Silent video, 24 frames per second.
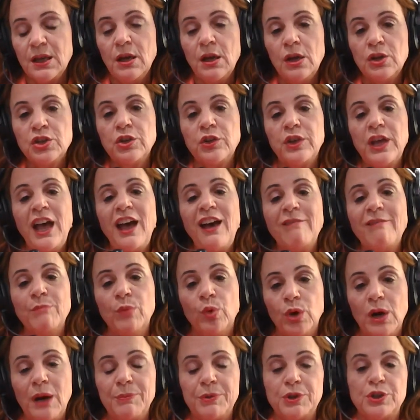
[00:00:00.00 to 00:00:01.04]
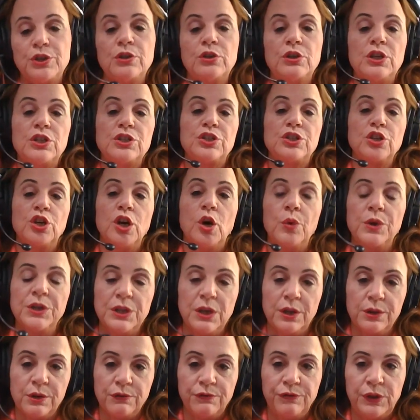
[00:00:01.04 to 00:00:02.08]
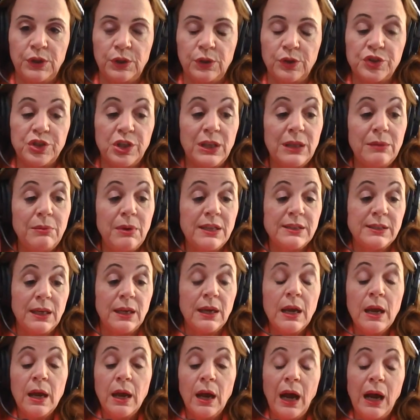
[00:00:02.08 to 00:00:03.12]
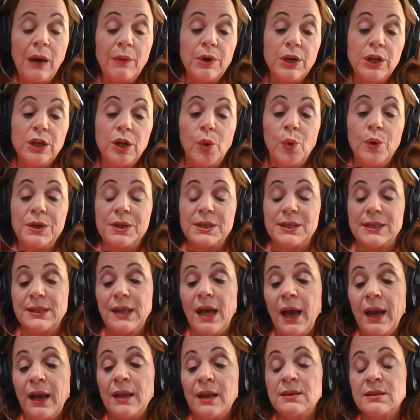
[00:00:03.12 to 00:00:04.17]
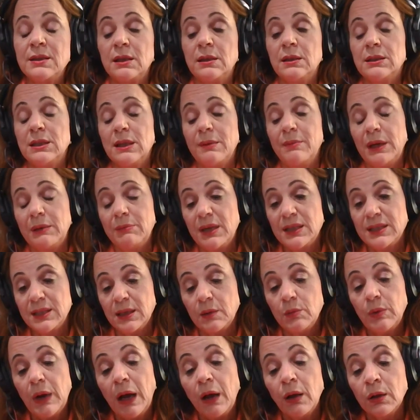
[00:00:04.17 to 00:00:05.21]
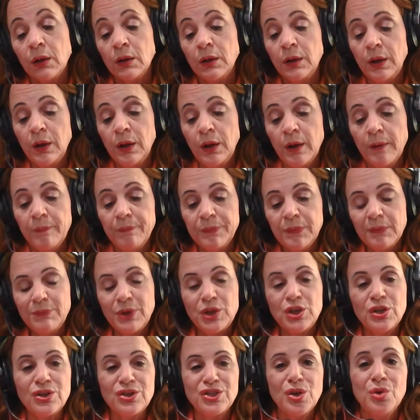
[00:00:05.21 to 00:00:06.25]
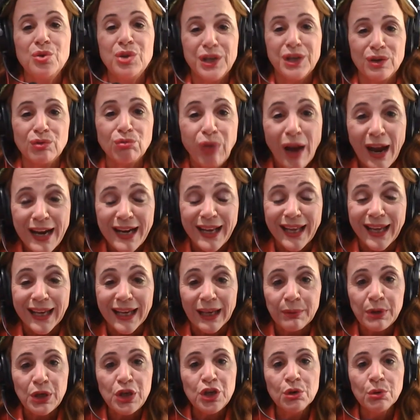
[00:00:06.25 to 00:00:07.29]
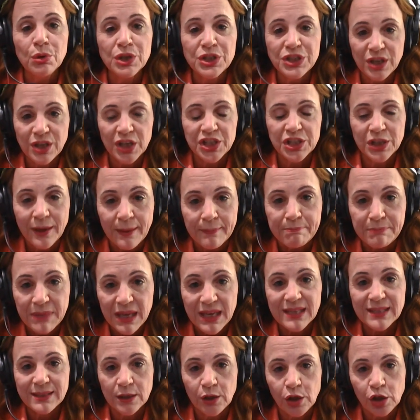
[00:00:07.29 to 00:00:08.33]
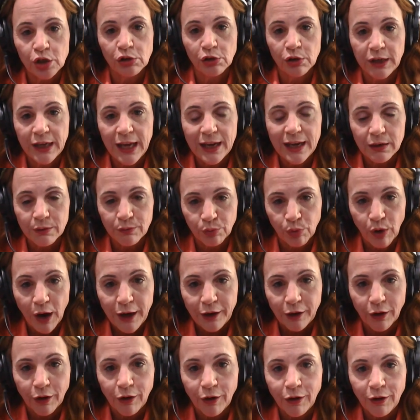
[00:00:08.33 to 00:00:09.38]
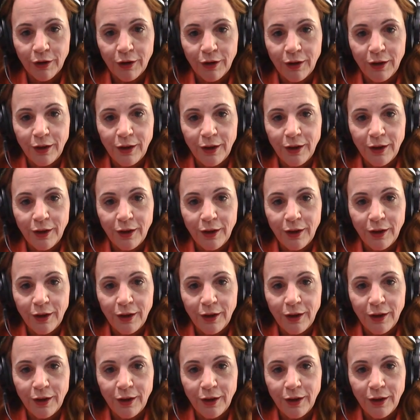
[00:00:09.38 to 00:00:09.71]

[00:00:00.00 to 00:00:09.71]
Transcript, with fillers: So they have more opportunities to go into other fields. So they may say, I want to go into science. And somebody may say, well, but you're so good at writing. I mean, you are such an amazing creative writer.